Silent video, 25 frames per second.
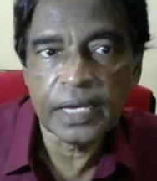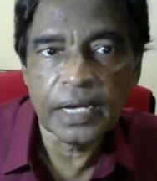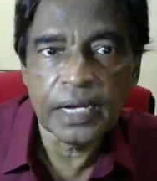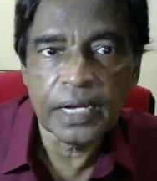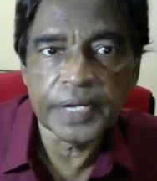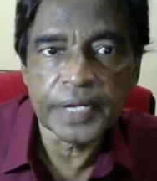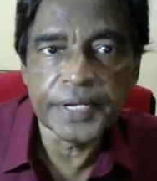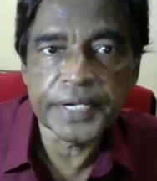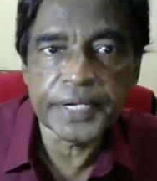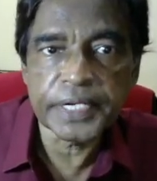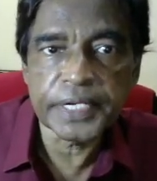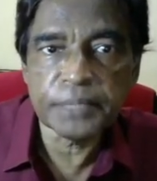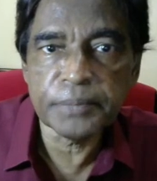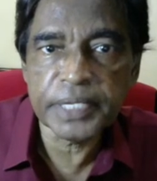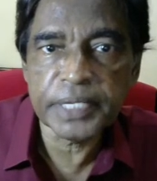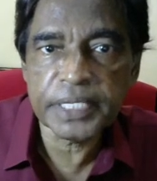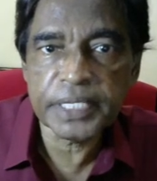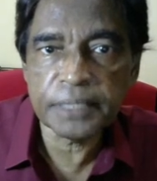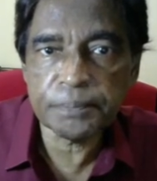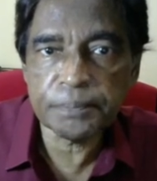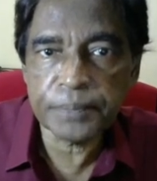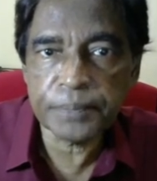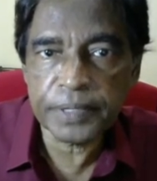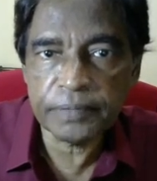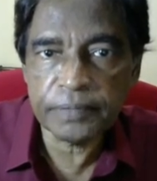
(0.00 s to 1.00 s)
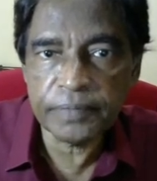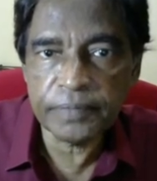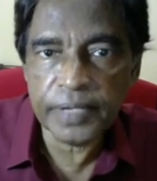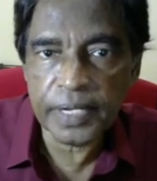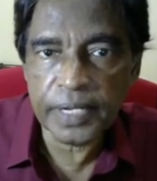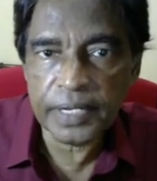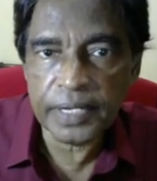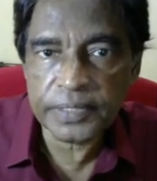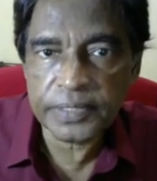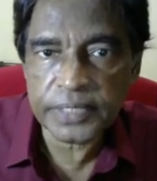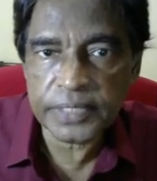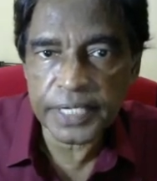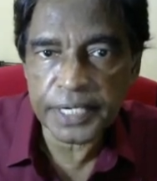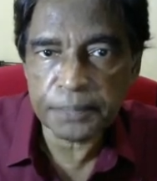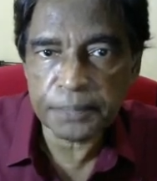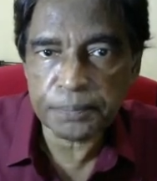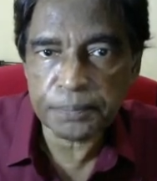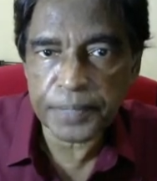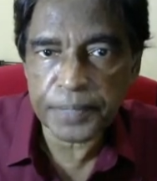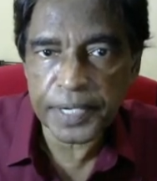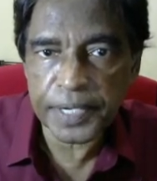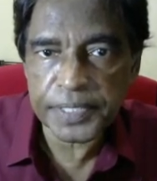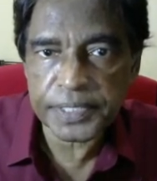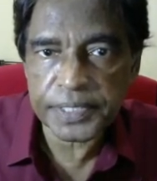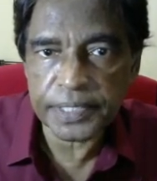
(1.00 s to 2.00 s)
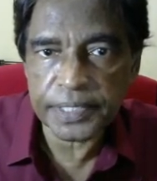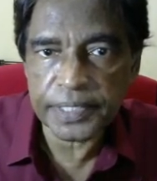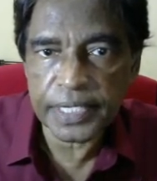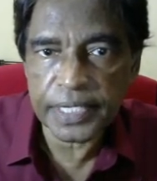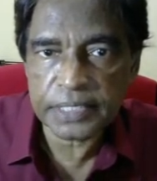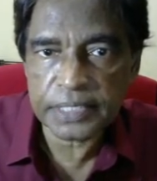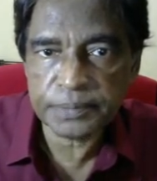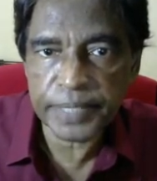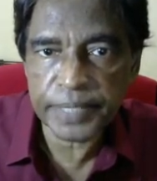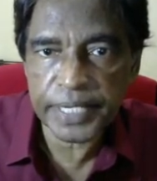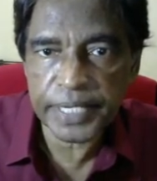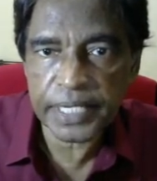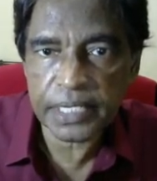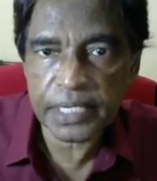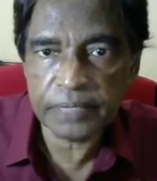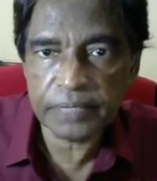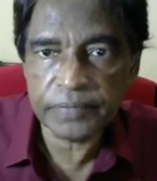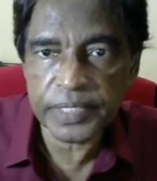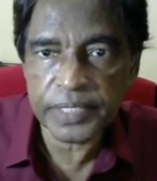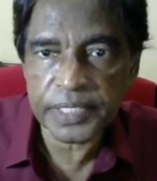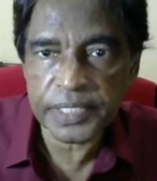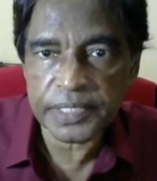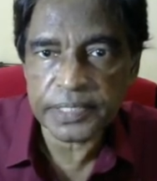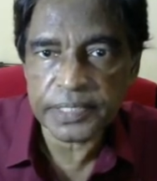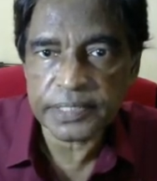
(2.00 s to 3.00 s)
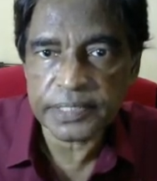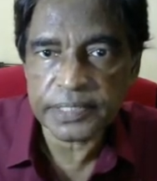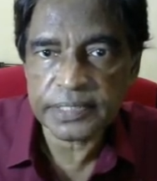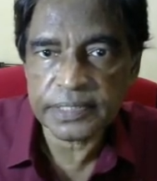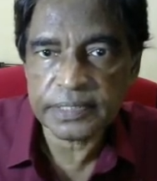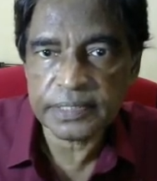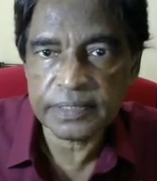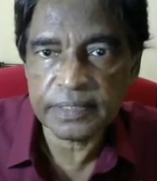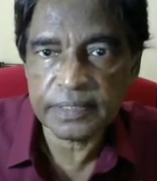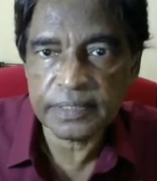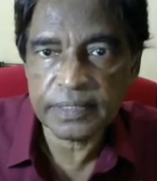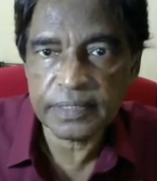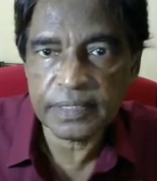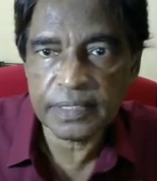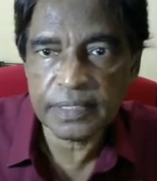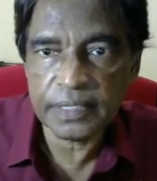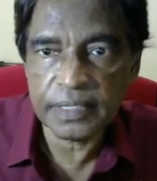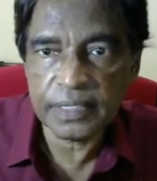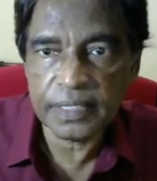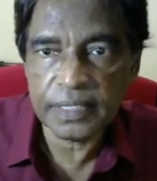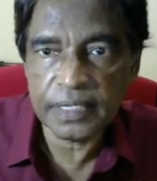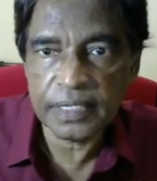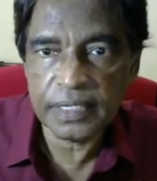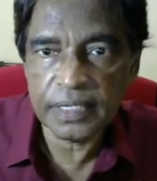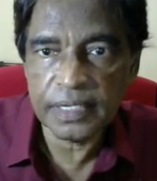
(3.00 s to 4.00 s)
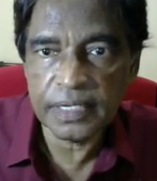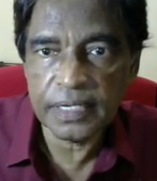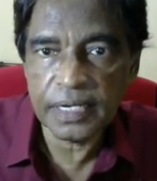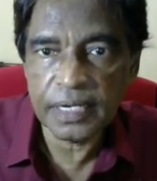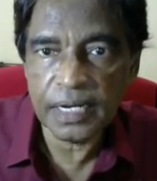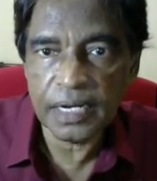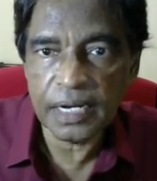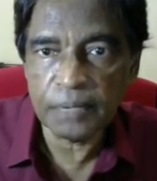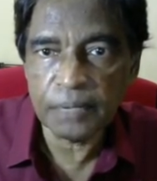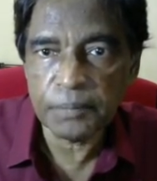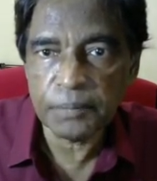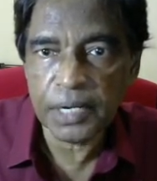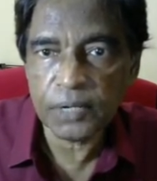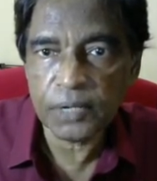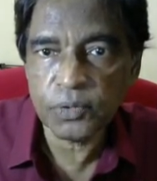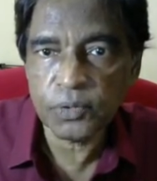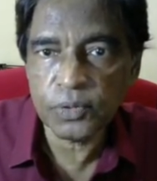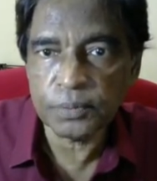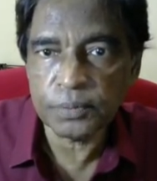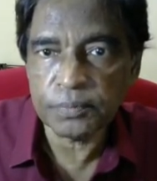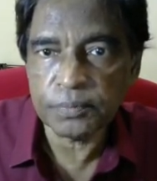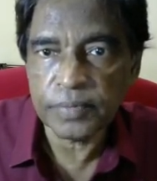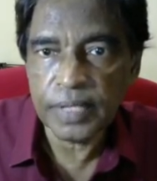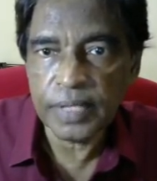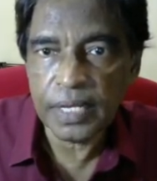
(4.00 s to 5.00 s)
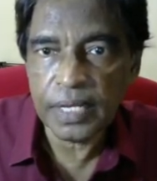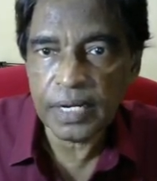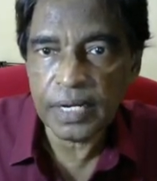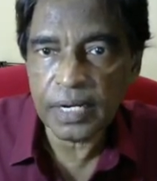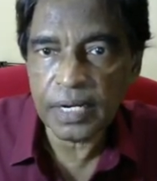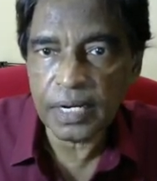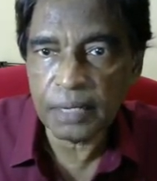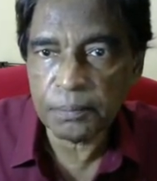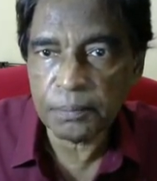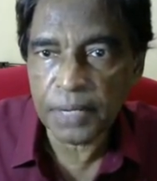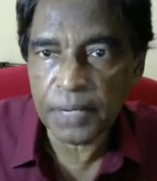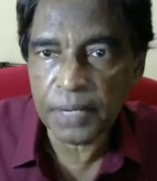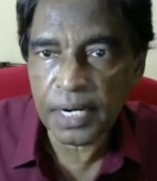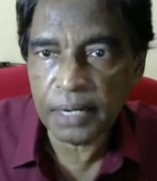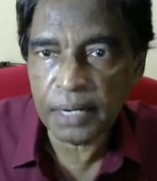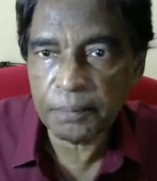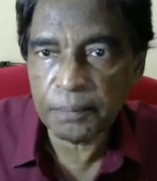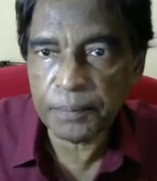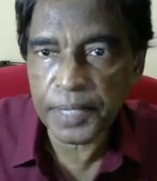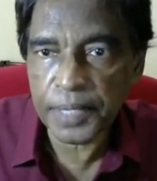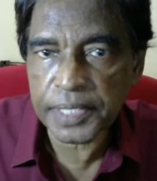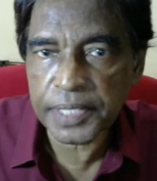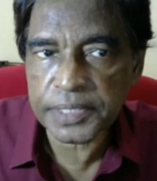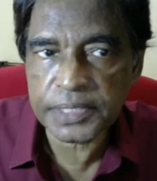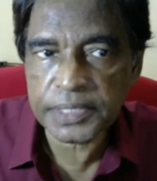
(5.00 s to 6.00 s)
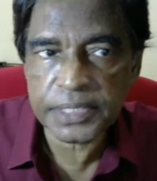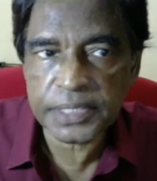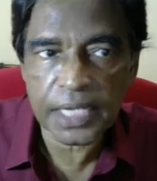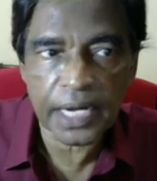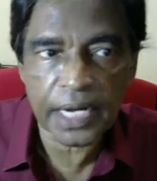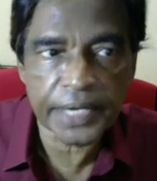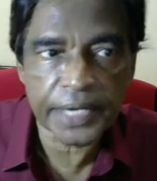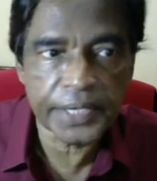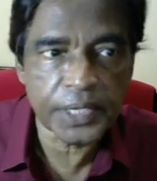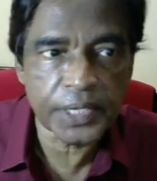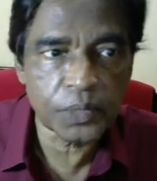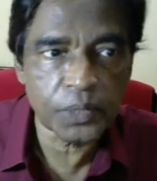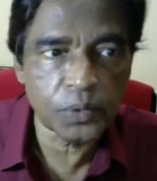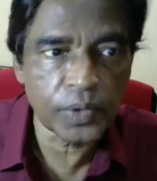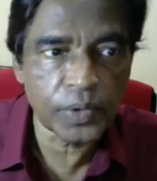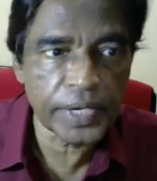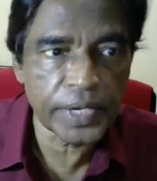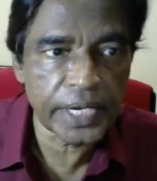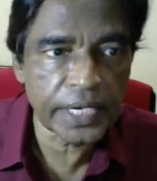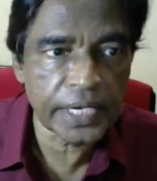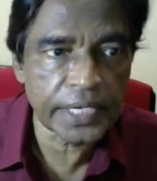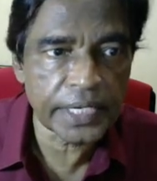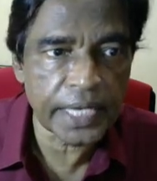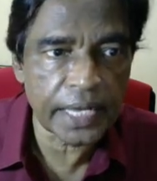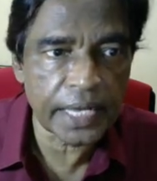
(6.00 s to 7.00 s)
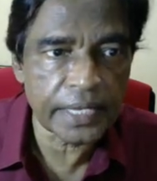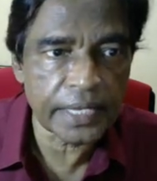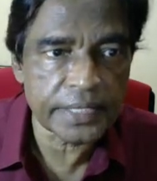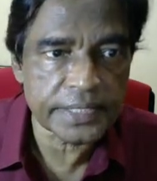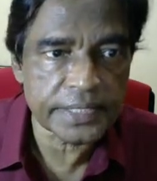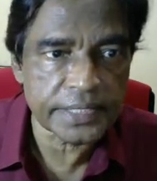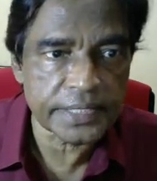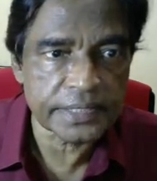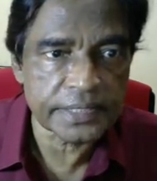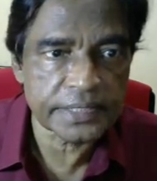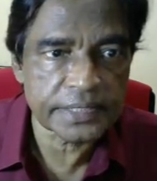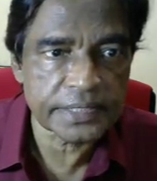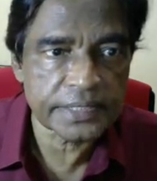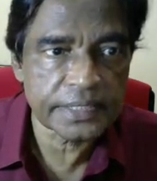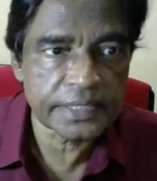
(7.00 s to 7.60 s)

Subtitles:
Determine the prevalence of depression. That's my area of interest. Among whom? Among patients undergoing dialysis.